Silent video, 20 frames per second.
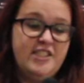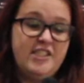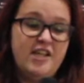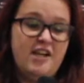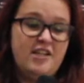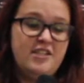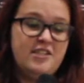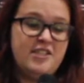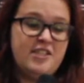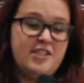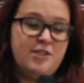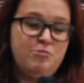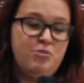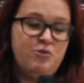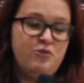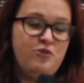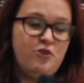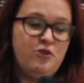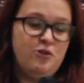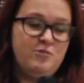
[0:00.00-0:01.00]
danced and
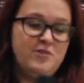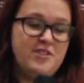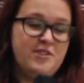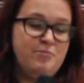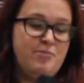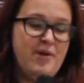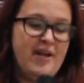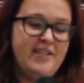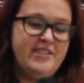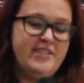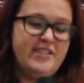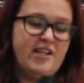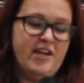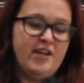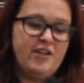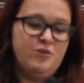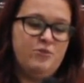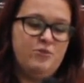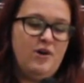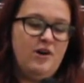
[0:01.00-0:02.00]
performed and painted
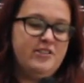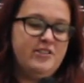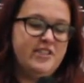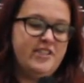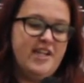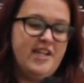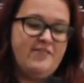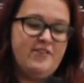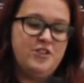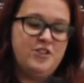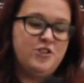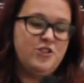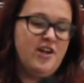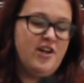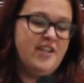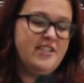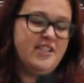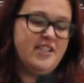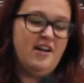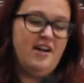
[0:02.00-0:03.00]
like the world had never
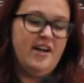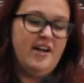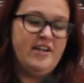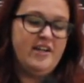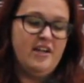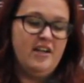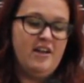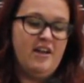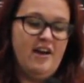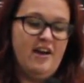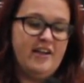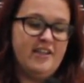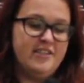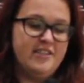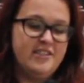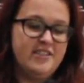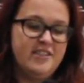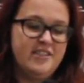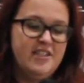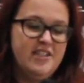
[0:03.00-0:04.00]
tried to hide her
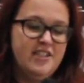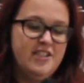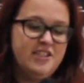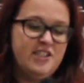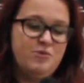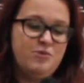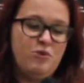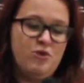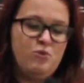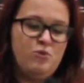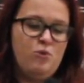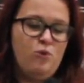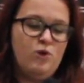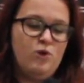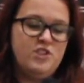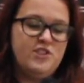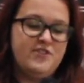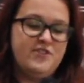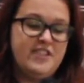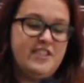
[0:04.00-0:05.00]
light. She won
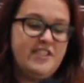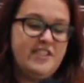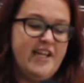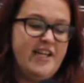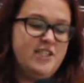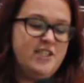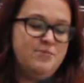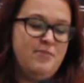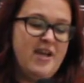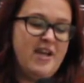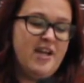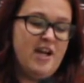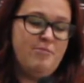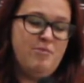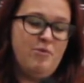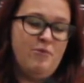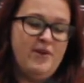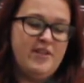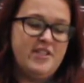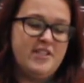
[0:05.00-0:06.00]
awards for stage
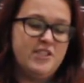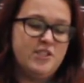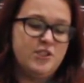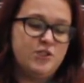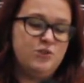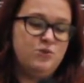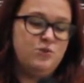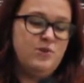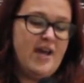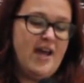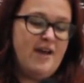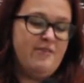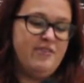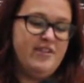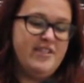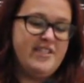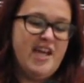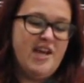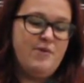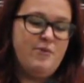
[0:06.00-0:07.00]
makeup and went to school
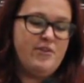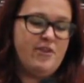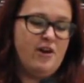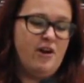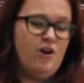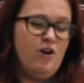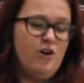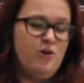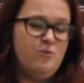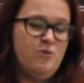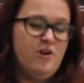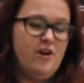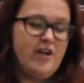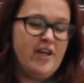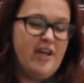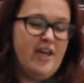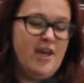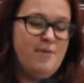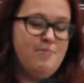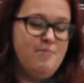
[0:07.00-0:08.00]
every day with her
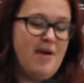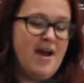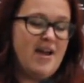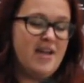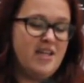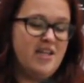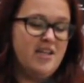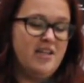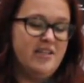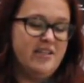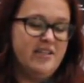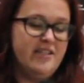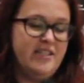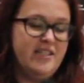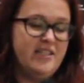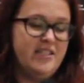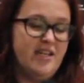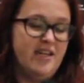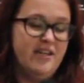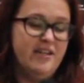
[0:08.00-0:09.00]
homework
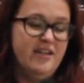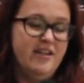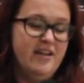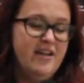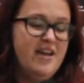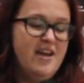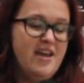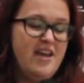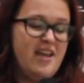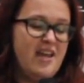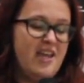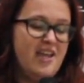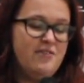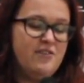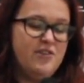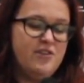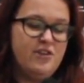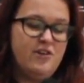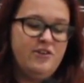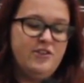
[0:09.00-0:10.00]
immaculately done,
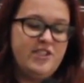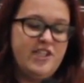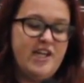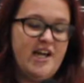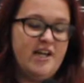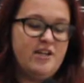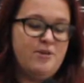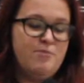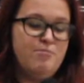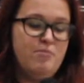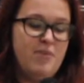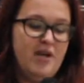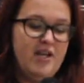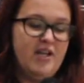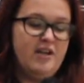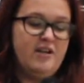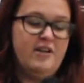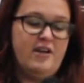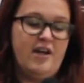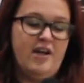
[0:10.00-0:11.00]
even though she had a
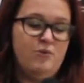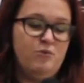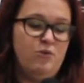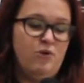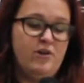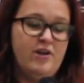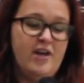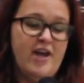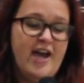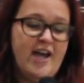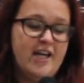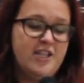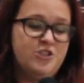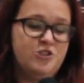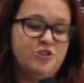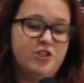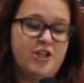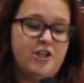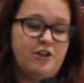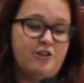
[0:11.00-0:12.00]
million and one
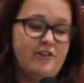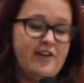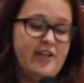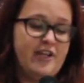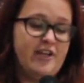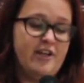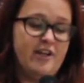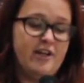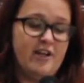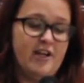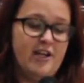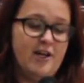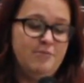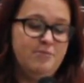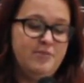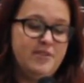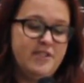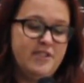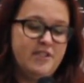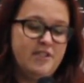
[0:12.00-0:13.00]
extracurricular
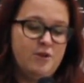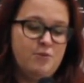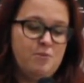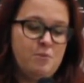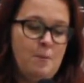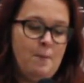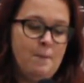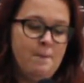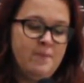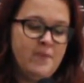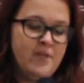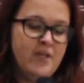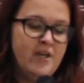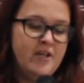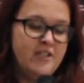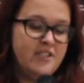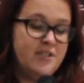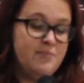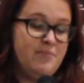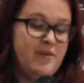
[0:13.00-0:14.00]

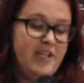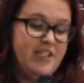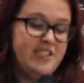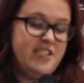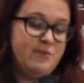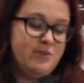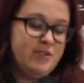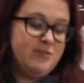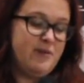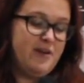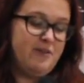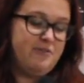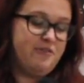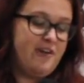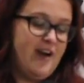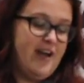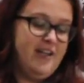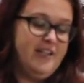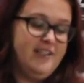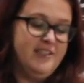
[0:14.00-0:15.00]
clubs. To me, she was my
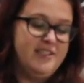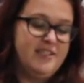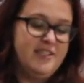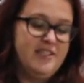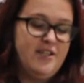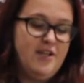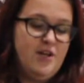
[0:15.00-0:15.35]
friend.